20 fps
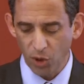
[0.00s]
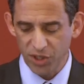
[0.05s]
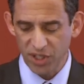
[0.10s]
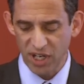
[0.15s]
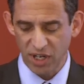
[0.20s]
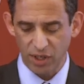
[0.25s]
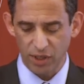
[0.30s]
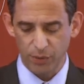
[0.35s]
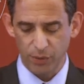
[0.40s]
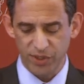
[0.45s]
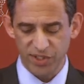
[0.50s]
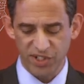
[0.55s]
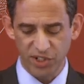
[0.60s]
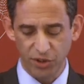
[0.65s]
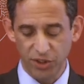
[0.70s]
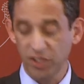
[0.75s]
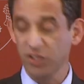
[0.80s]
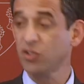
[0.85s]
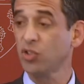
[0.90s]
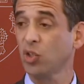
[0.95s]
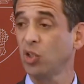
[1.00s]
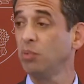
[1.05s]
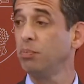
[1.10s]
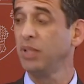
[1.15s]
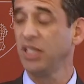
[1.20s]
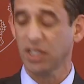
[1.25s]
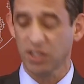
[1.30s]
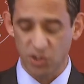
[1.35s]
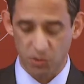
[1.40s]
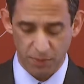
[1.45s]
ordinary resilience could
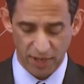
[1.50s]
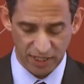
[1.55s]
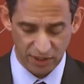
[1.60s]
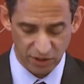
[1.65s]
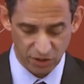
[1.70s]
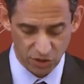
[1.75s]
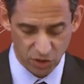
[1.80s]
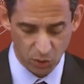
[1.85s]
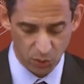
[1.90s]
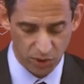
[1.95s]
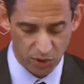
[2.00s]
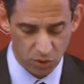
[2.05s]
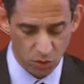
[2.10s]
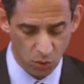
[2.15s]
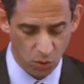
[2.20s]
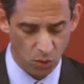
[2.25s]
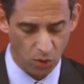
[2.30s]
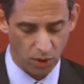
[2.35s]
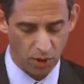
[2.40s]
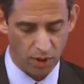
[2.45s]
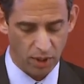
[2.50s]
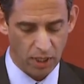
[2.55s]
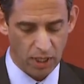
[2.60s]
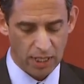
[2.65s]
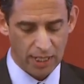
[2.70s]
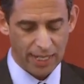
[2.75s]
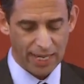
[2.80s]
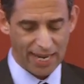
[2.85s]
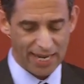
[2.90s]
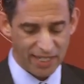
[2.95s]
be expected to endure.
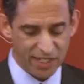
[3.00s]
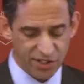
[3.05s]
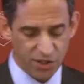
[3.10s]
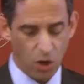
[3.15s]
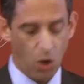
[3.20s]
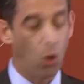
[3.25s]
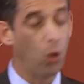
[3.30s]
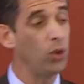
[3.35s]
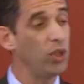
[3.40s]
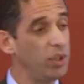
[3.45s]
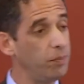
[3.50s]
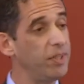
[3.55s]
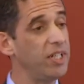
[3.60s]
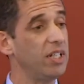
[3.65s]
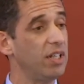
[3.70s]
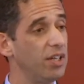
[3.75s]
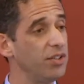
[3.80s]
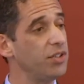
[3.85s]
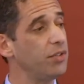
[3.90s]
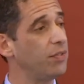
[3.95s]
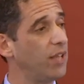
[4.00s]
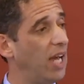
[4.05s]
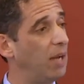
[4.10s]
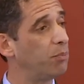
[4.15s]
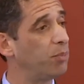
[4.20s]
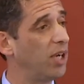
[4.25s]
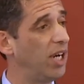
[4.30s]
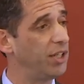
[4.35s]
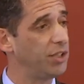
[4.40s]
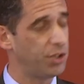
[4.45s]
And it is only because of
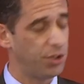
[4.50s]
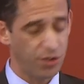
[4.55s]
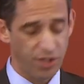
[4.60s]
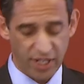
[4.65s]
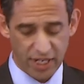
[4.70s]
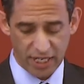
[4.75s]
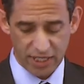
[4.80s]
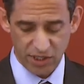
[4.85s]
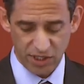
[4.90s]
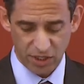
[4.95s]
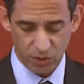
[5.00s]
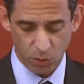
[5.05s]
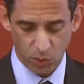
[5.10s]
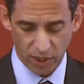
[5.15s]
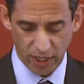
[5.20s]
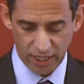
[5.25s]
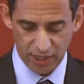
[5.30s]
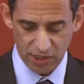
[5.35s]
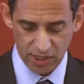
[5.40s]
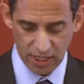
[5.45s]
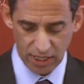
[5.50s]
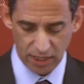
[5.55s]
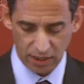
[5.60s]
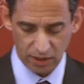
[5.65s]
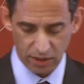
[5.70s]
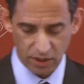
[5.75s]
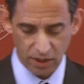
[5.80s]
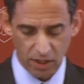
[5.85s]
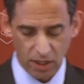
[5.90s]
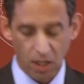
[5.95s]
that pressure that I did what I
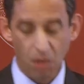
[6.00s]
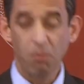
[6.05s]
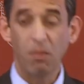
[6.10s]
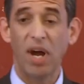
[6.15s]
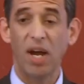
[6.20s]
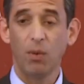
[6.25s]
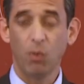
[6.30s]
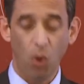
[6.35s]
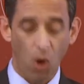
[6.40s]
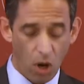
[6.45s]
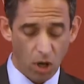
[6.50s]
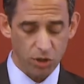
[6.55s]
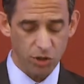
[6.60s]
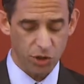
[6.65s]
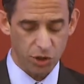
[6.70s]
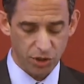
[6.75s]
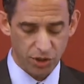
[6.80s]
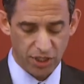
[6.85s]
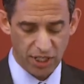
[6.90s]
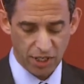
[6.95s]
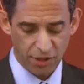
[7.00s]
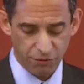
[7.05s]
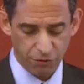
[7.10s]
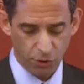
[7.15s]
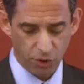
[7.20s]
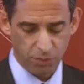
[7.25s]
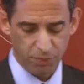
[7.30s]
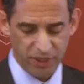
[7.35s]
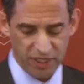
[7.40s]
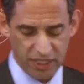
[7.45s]
did. My wrong should
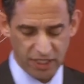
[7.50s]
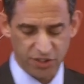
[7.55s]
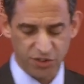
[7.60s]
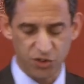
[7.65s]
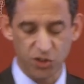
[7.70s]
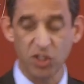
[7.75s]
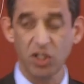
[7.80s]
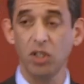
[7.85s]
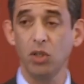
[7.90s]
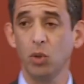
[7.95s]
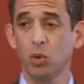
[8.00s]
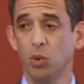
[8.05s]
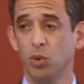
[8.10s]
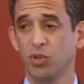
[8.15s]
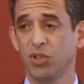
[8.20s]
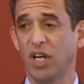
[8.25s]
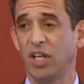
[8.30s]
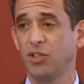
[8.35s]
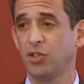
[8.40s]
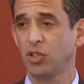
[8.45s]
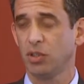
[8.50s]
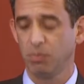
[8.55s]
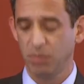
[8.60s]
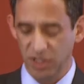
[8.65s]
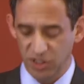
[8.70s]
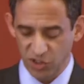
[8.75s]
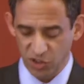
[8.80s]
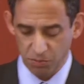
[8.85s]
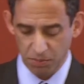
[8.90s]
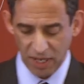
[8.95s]
therefore be excused. I should
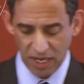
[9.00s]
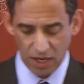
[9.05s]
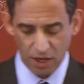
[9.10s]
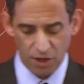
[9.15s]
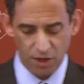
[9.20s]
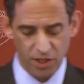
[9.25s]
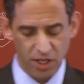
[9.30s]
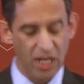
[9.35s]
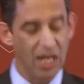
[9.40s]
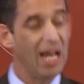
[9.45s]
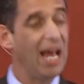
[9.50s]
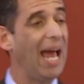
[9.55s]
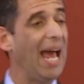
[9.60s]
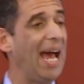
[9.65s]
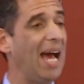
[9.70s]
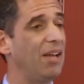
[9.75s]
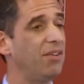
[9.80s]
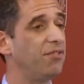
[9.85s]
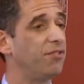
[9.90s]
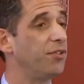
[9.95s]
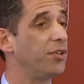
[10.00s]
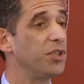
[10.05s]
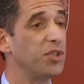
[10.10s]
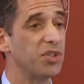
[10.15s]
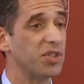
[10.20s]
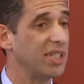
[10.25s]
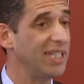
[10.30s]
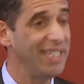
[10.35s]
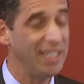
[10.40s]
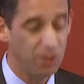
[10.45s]
be spared
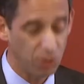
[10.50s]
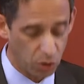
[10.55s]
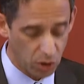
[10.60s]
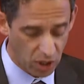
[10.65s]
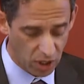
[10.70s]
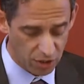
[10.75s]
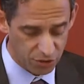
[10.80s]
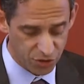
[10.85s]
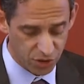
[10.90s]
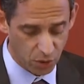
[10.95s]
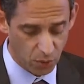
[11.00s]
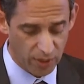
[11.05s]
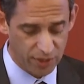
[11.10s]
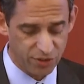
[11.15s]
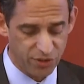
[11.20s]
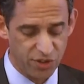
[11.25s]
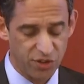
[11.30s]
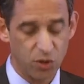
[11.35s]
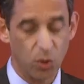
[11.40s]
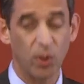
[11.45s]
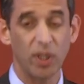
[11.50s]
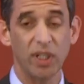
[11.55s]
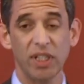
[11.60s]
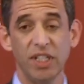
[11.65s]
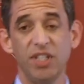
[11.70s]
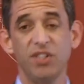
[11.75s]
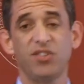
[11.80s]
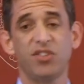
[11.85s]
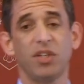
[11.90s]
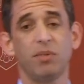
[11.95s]
adverse legal consequences or at
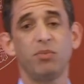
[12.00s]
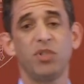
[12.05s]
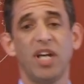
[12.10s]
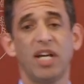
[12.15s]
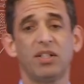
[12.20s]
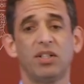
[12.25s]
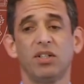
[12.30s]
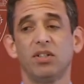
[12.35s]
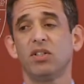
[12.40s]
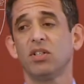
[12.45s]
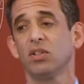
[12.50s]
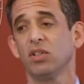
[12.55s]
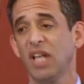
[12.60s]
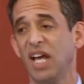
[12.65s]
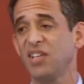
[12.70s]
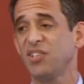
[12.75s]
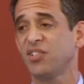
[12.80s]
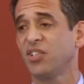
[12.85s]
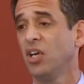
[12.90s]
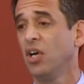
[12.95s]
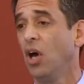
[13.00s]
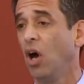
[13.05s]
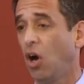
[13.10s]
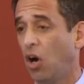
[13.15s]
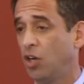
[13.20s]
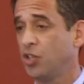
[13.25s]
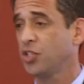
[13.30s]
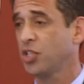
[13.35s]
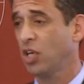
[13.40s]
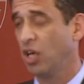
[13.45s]
least subjected to less
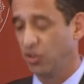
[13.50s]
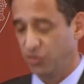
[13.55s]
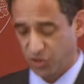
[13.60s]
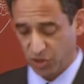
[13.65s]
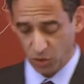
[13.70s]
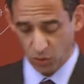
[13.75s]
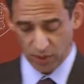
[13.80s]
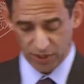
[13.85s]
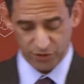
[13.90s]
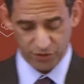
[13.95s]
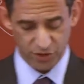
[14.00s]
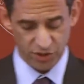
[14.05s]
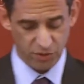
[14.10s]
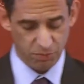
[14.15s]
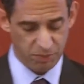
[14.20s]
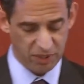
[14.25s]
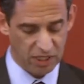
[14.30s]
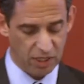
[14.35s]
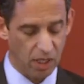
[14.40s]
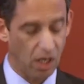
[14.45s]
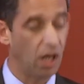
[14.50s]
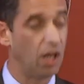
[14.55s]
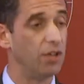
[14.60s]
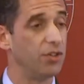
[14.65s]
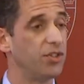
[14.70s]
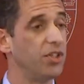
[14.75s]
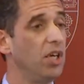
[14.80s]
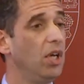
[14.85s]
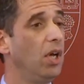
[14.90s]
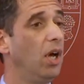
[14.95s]
harsh consequences
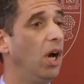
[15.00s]
because